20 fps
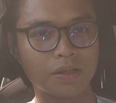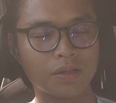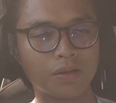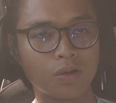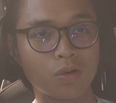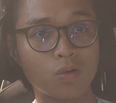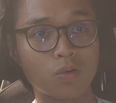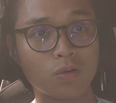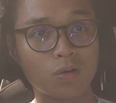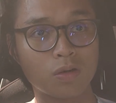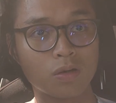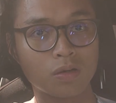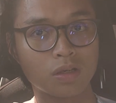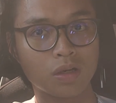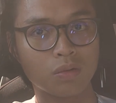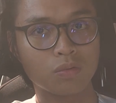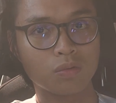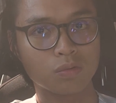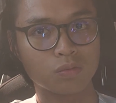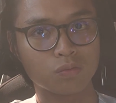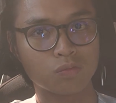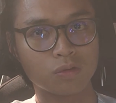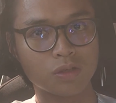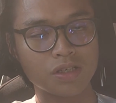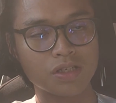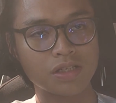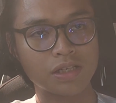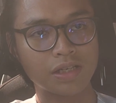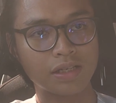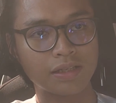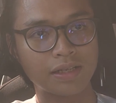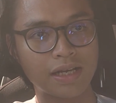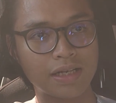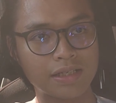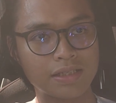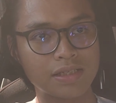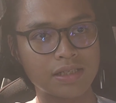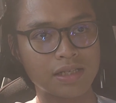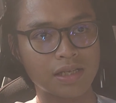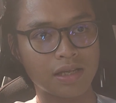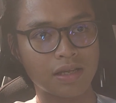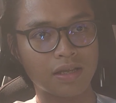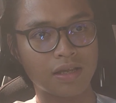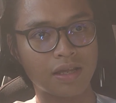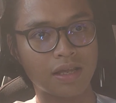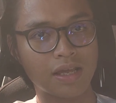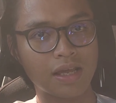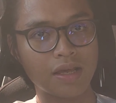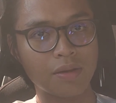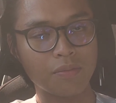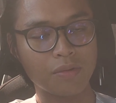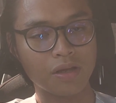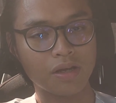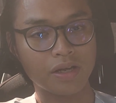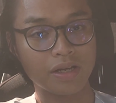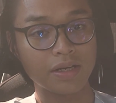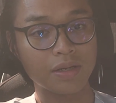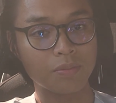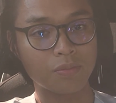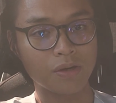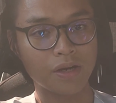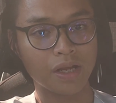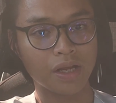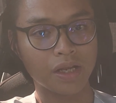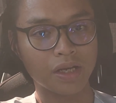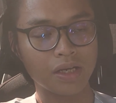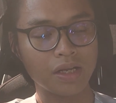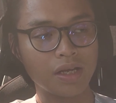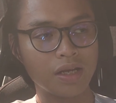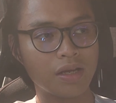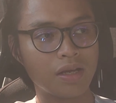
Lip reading: or that would worsen that ischemia in the brain